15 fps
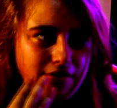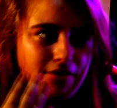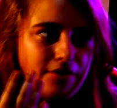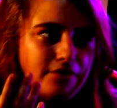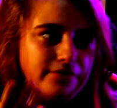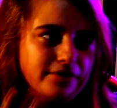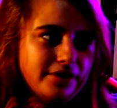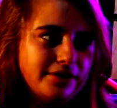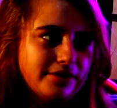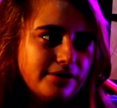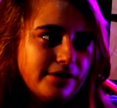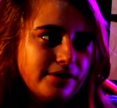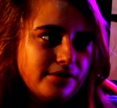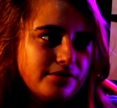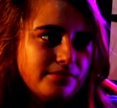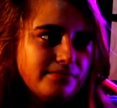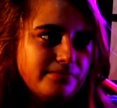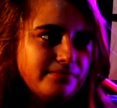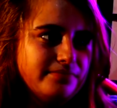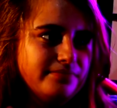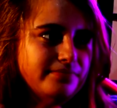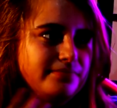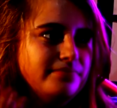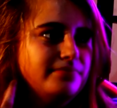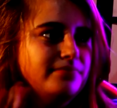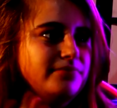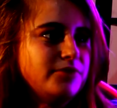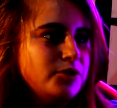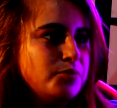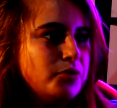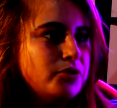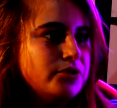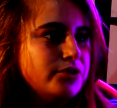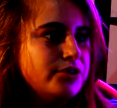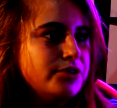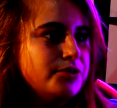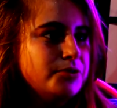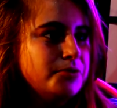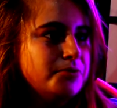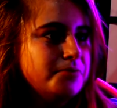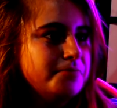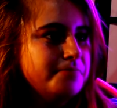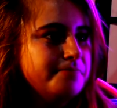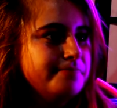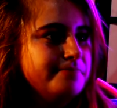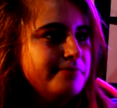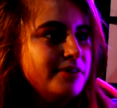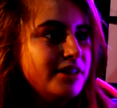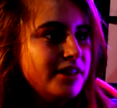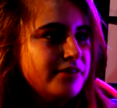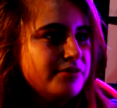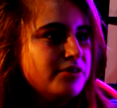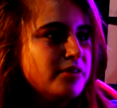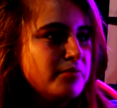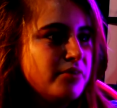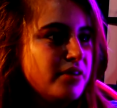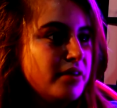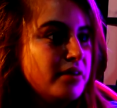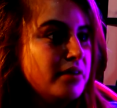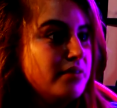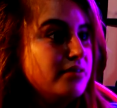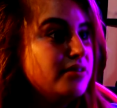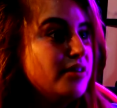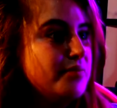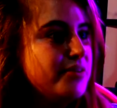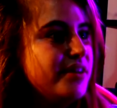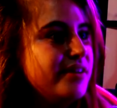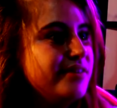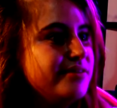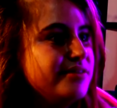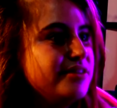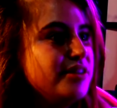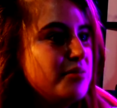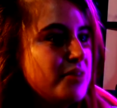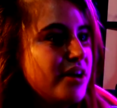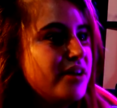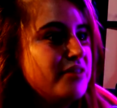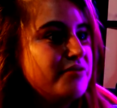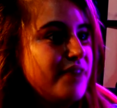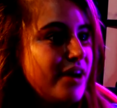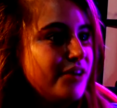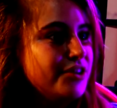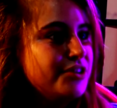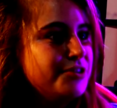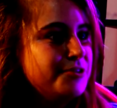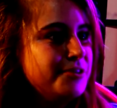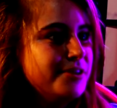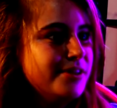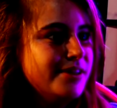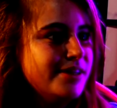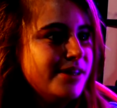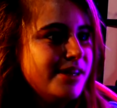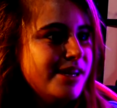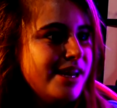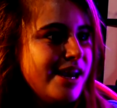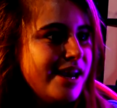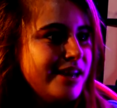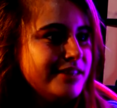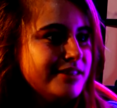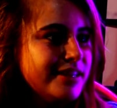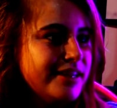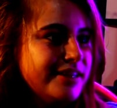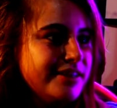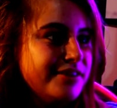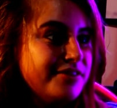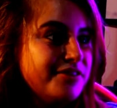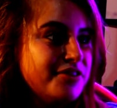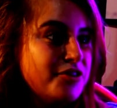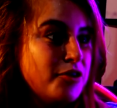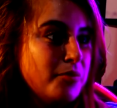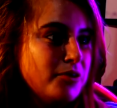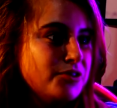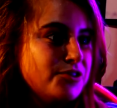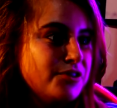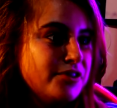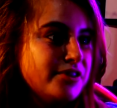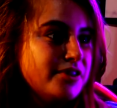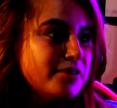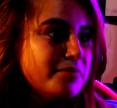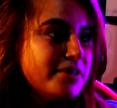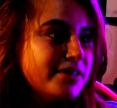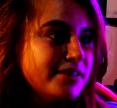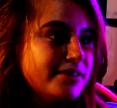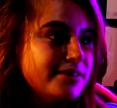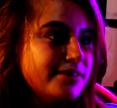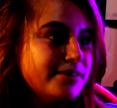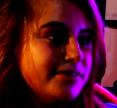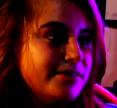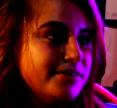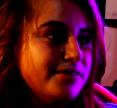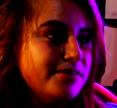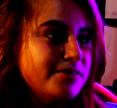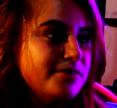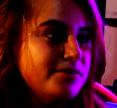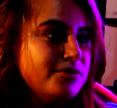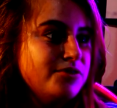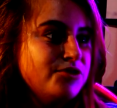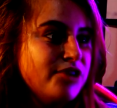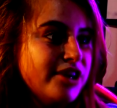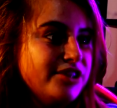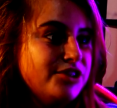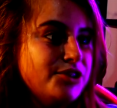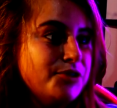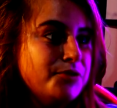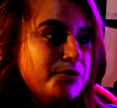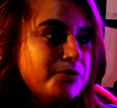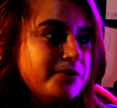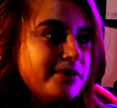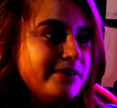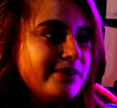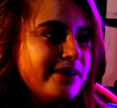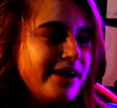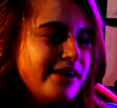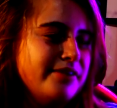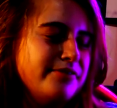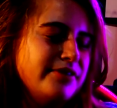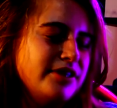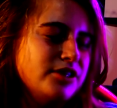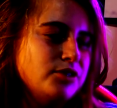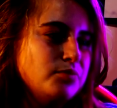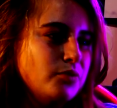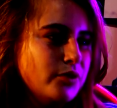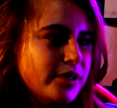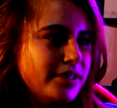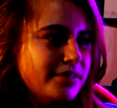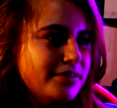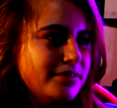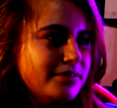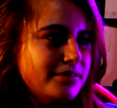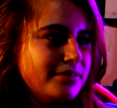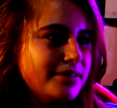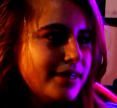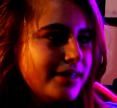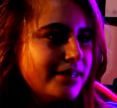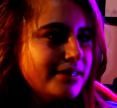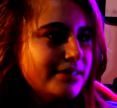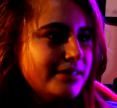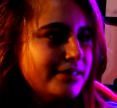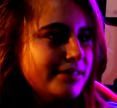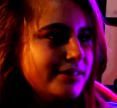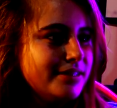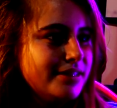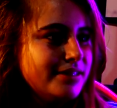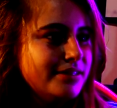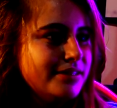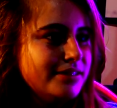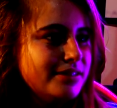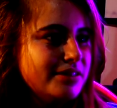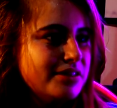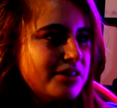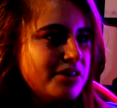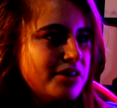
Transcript: all of it is like supposed to give some kind of value, and like the commercialism is trying to kind of exploit that in a sense.